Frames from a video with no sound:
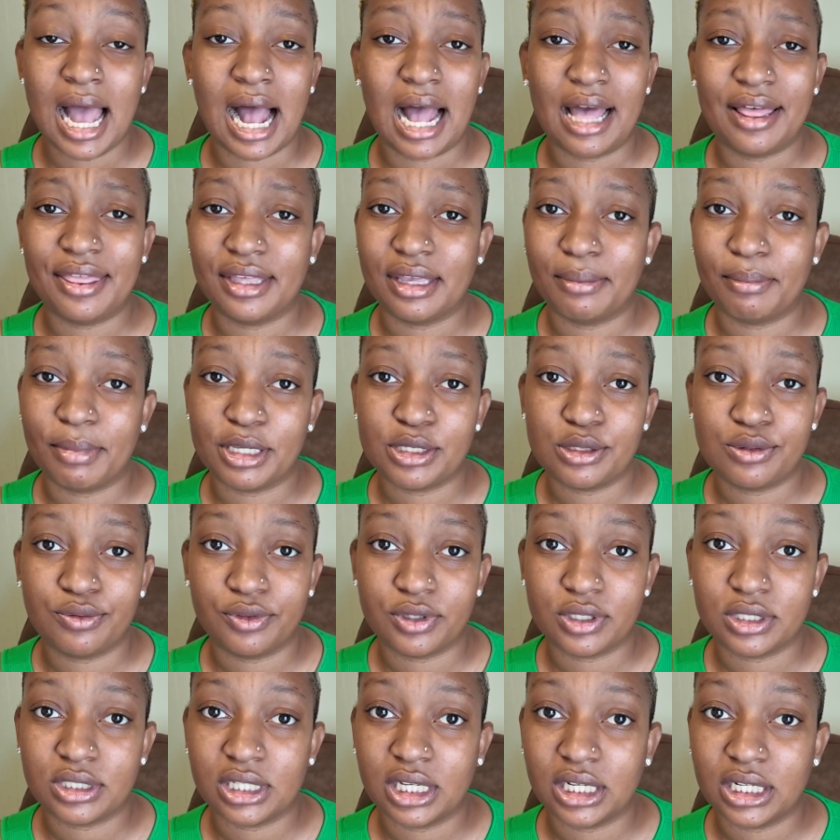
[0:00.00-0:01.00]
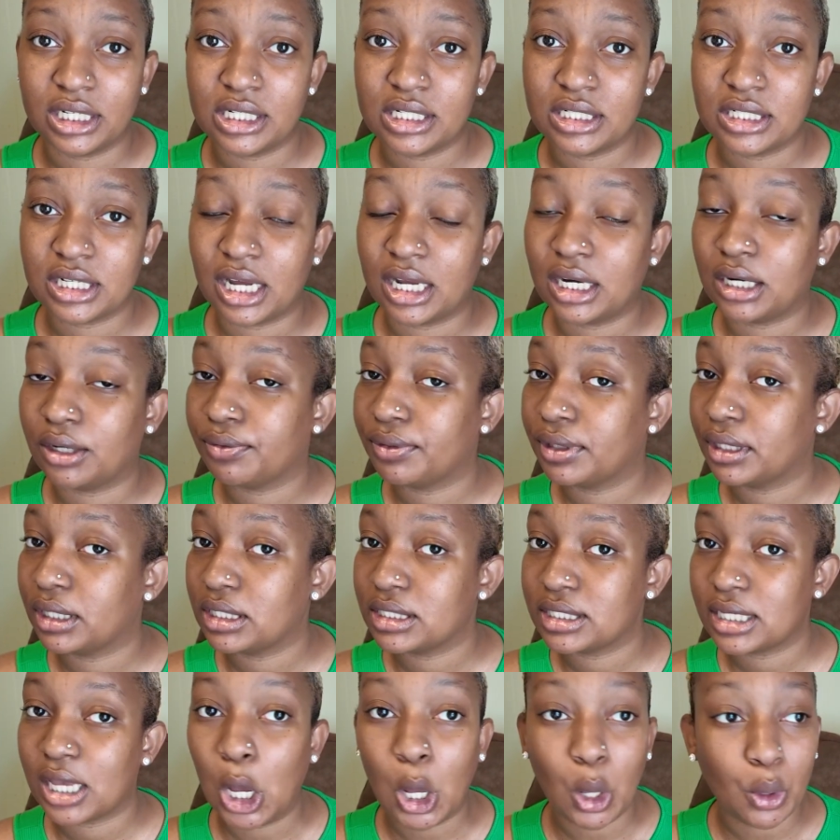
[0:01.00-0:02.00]
I think it makes you feel sluggish. I don't think
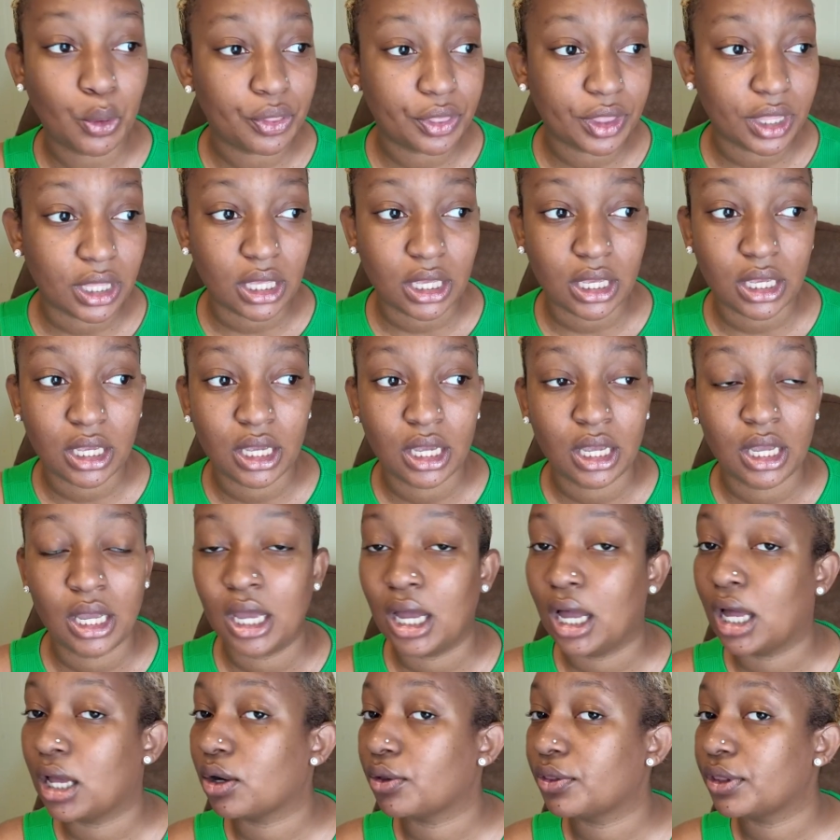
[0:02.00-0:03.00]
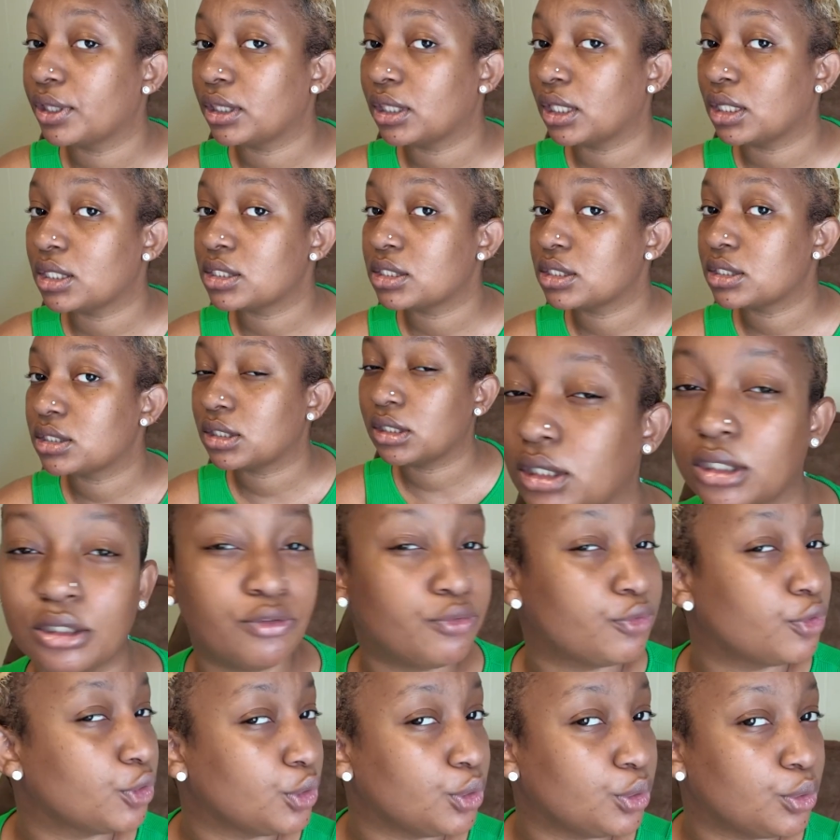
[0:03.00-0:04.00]
it's healthy. I don't think that's
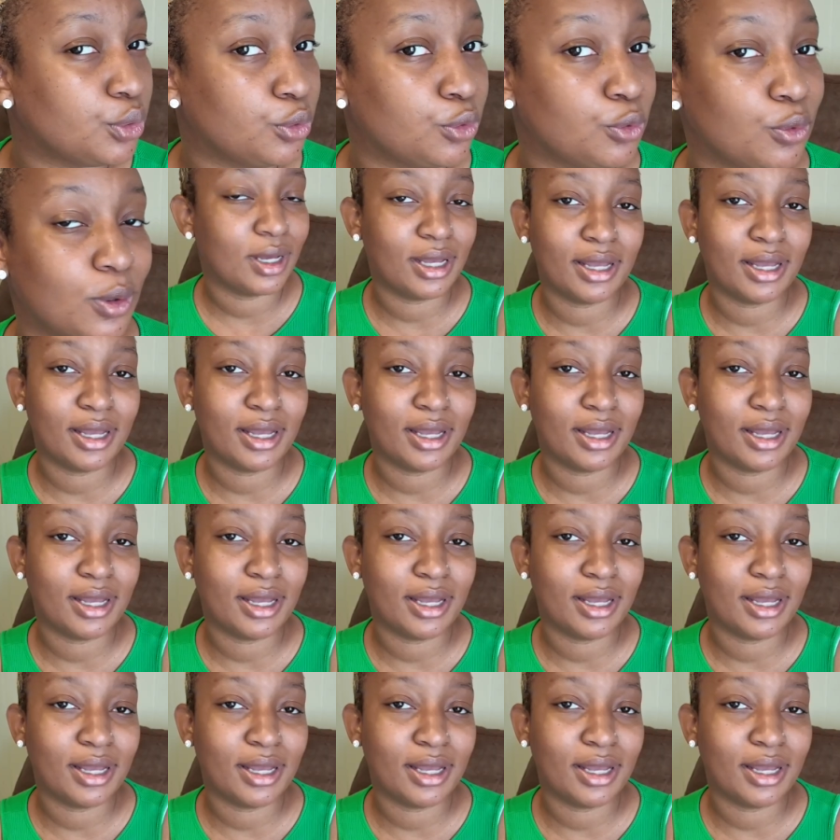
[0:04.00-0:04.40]
good for you.